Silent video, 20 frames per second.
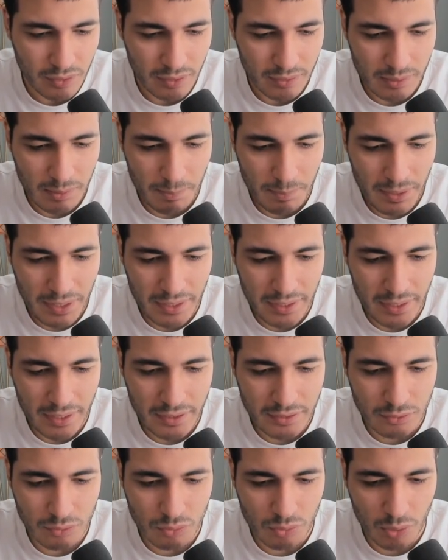the
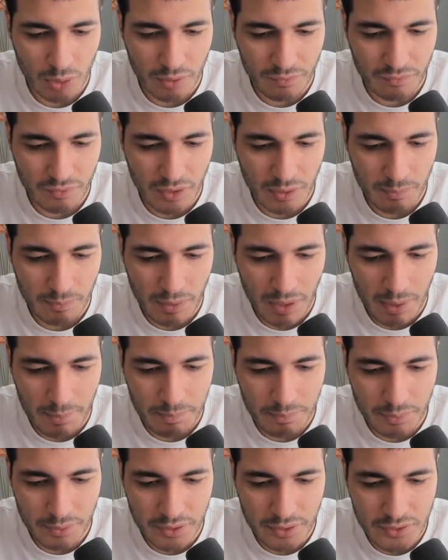backend to give them a
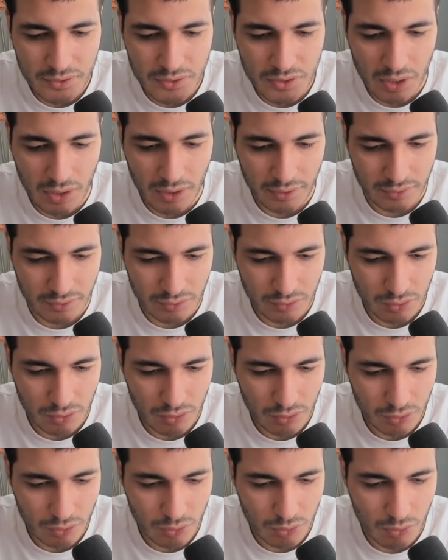pre-signed
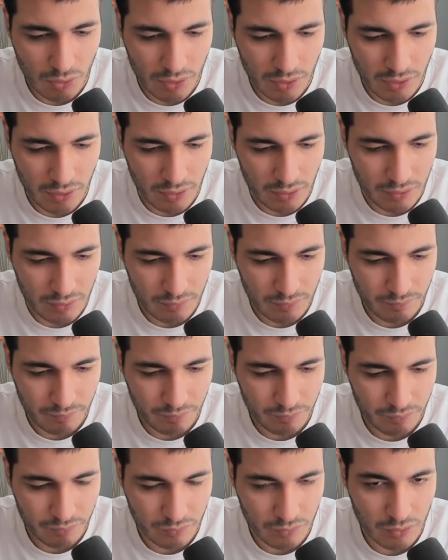U R L,
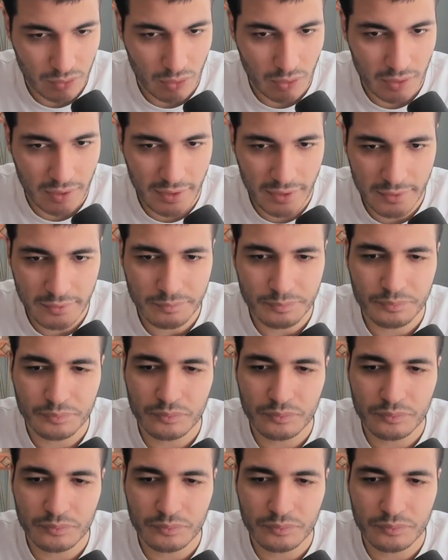okay?